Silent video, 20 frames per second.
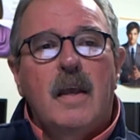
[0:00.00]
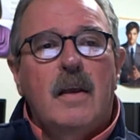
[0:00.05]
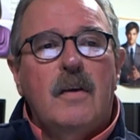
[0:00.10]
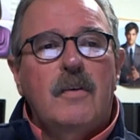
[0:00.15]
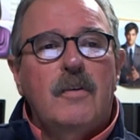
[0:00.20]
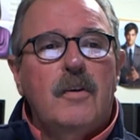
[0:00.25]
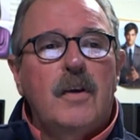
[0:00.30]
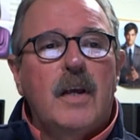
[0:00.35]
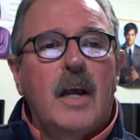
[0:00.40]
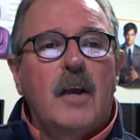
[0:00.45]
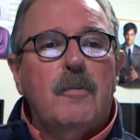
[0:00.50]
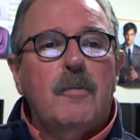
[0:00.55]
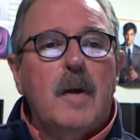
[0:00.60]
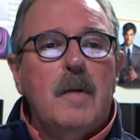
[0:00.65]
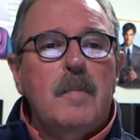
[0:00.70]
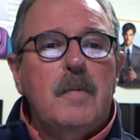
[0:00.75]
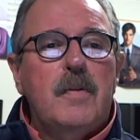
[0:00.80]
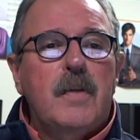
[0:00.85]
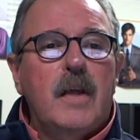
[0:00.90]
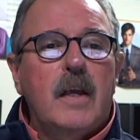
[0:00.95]
So you guys
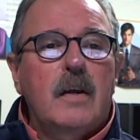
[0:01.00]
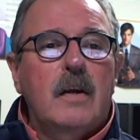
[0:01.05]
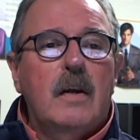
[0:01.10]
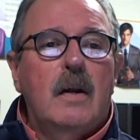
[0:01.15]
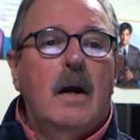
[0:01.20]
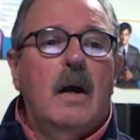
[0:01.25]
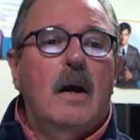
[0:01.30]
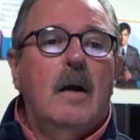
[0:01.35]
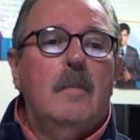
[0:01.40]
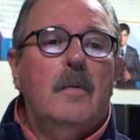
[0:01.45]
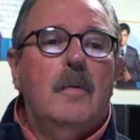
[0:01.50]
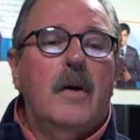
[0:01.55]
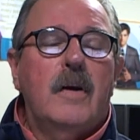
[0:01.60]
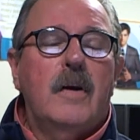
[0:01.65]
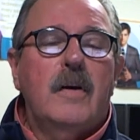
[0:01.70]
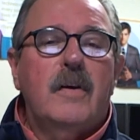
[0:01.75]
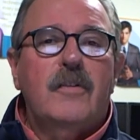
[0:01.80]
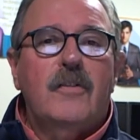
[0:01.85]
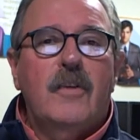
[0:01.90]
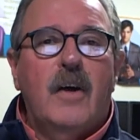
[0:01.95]
might be thinking, oh boy,
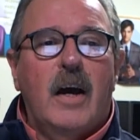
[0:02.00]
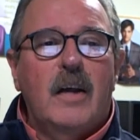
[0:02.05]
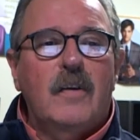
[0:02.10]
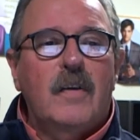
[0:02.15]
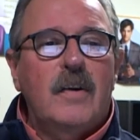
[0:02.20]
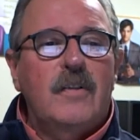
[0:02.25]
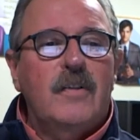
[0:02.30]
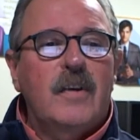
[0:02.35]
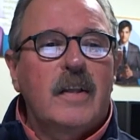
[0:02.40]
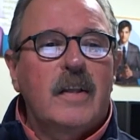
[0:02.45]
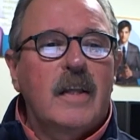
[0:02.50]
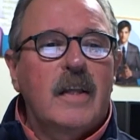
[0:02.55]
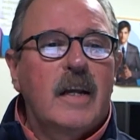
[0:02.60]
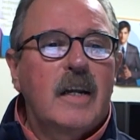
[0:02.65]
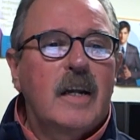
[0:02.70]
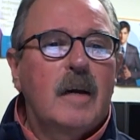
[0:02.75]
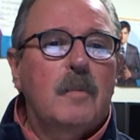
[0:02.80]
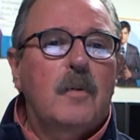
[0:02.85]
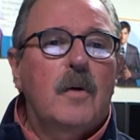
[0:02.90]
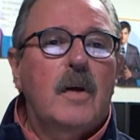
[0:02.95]
so how do I set
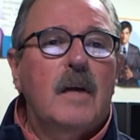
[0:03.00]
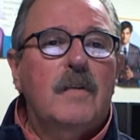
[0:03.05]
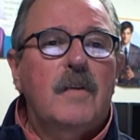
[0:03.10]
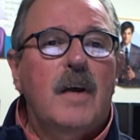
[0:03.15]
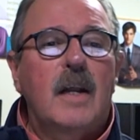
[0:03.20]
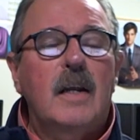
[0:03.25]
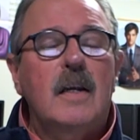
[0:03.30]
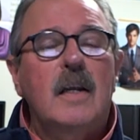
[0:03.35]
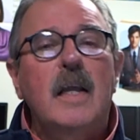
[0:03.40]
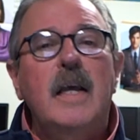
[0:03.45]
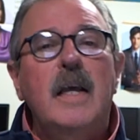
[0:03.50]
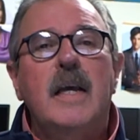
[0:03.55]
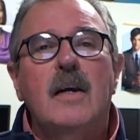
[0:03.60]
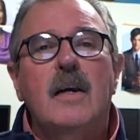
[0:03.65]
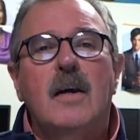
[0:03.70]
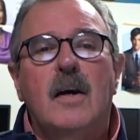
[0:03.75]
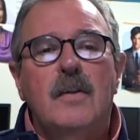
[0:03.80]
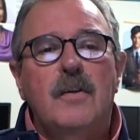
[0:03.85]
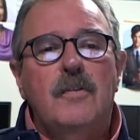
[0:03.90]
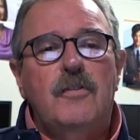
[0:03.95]
that up? Well, I've got a
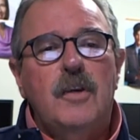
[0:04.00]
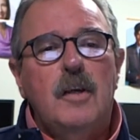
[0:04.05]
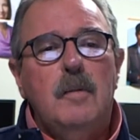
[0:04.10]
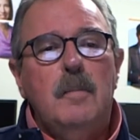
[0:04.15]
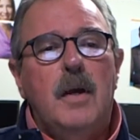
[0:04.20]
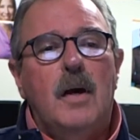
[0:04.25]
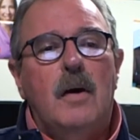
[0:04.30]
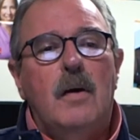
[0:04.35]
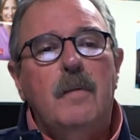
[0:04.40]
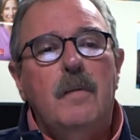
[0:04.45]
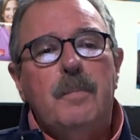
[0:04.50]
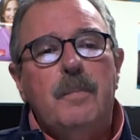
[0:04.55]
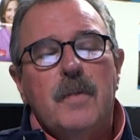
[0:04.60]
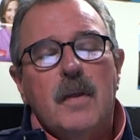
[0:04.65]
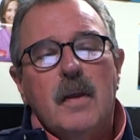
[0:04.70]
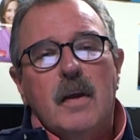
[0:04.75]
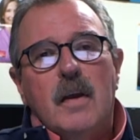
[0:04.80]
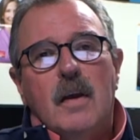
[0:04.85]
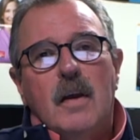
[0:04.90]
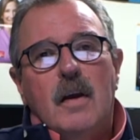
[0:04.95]
link on this email
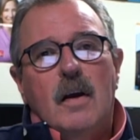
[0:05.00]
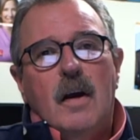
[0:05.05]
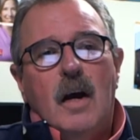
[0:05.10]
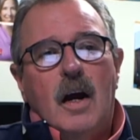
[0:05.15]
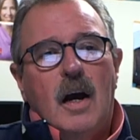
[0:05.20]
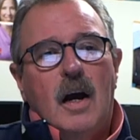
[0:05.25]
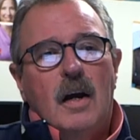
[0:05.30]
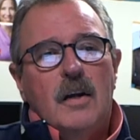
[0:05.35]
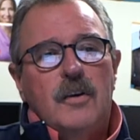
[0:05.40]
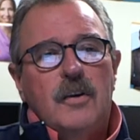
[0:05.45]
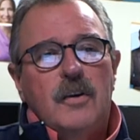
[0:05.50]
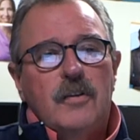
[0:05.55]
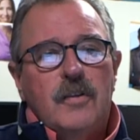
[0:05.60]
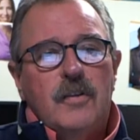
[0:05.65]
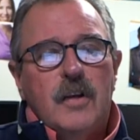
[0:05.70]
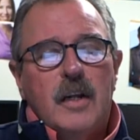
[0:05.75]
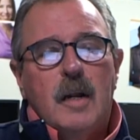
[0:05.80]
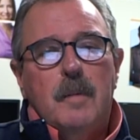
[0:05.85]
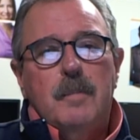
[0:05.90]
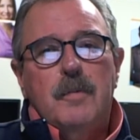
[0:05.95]
uh, to
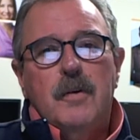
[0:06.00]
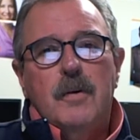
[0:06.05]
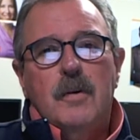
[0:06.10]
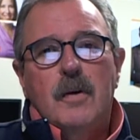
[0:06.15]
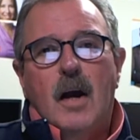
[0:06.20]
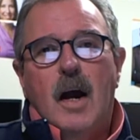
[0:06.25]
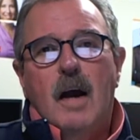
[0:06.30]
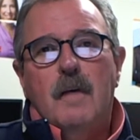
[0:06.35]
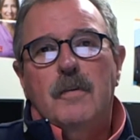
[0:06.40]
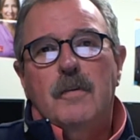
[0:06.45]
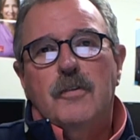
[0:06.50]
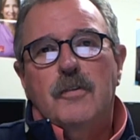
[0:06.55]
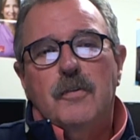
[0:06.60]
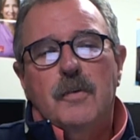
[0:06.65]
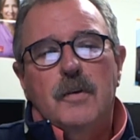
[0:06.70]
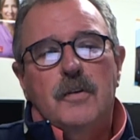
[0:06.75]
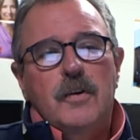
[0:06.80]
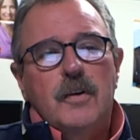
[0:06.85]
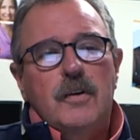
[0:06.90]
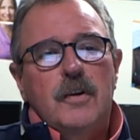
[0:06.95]
set up your Office
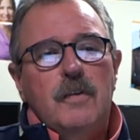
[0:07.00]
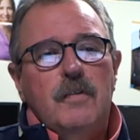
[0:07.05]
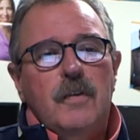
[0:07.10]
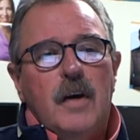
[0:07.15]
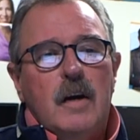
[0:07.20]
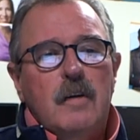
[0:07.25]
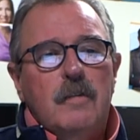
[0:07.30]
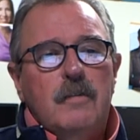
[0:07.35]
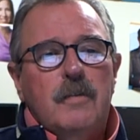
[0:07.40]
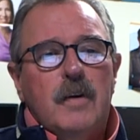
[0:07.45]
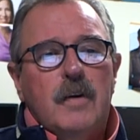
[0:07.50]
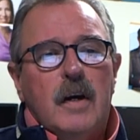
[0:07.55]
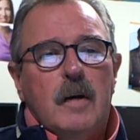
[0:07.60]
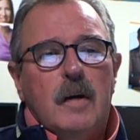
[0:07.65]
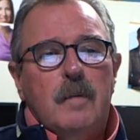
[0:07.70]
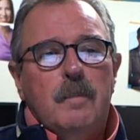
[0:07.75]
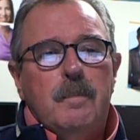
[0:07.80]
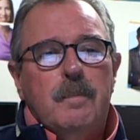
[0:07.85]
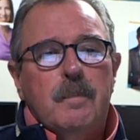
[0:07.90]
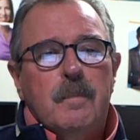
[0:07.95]
365
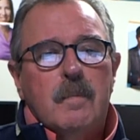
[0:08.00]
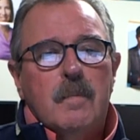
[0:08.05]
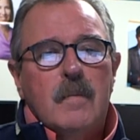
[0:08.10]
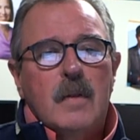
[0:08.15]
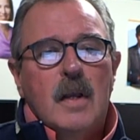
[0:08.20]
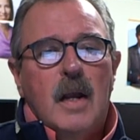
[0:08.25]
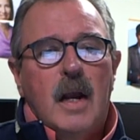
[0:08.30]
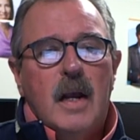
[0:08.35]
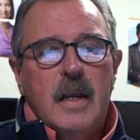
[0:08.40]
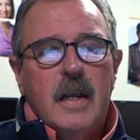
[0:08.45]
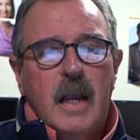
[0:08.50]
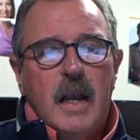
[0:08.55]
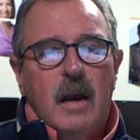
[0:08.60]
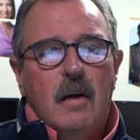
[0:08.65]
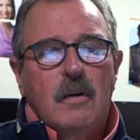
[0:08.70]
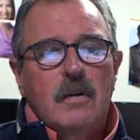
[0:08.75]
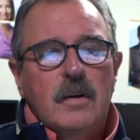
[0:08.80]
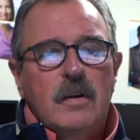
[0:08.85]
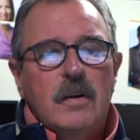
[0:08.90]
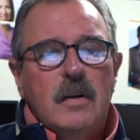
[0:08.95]
um,
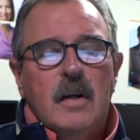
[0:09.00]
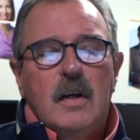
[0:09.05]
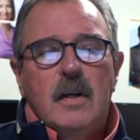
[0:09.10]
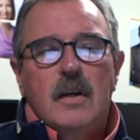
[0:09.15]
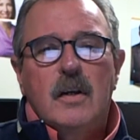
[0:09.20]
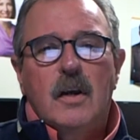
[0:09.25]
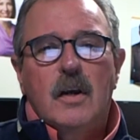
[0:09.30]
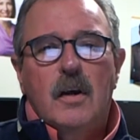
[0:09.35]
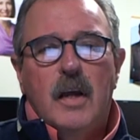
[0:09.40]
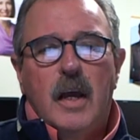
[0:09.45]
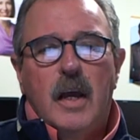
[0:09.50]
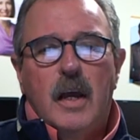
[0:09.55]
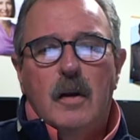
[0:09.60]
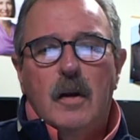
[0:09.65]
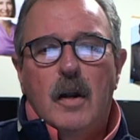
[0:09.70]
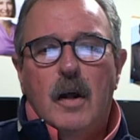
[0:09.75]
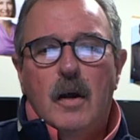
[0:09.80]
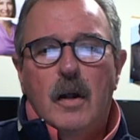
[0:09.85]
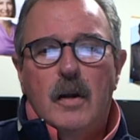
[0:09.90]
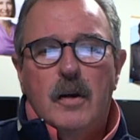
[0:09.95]
account
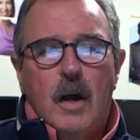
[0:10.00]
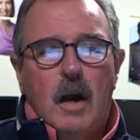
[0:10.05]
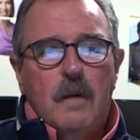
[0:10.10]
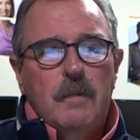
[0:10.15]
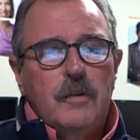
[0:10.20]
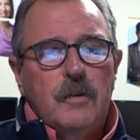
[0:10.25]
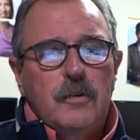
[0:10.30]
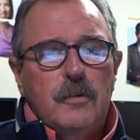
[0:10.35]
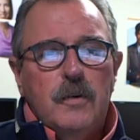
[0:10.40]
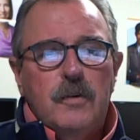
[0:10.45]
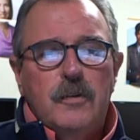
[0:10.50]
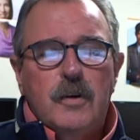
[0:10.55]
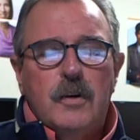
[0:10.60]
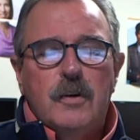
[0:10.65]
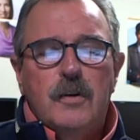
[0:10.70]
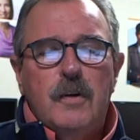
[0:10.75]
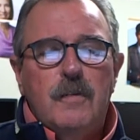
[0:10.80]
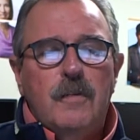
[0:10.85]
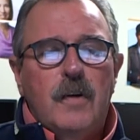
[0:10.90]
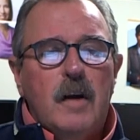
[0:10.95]
an Office
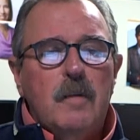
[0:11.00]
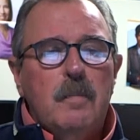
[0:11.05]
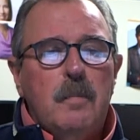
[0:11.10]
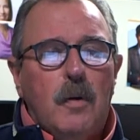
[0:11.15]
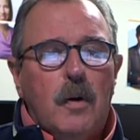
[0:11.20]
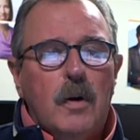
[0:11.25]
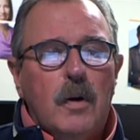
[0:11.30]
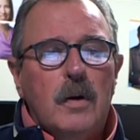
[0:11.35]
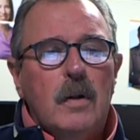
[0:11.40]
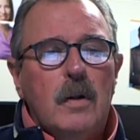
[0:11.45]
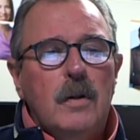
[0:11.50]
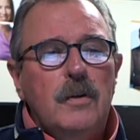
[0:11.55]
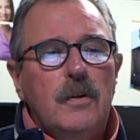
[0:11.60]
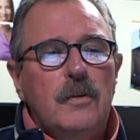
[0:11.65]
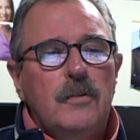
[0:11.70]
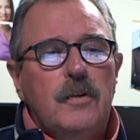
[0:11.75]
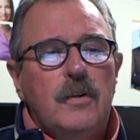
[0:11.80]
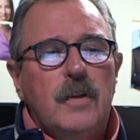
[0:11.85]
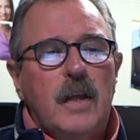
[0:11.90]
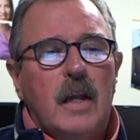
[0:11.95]
365 portal,
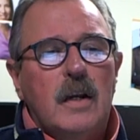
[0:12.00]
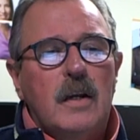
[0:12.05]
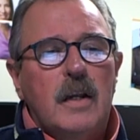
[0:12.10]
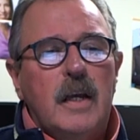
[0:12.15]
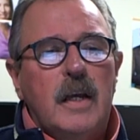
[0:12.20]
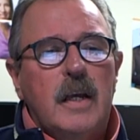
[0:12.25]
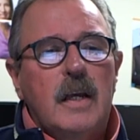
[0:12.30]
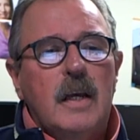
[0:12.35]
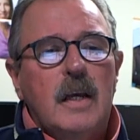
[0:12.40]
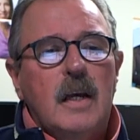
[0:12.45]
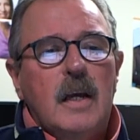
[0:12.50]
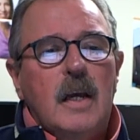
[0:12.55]
you'll see that link.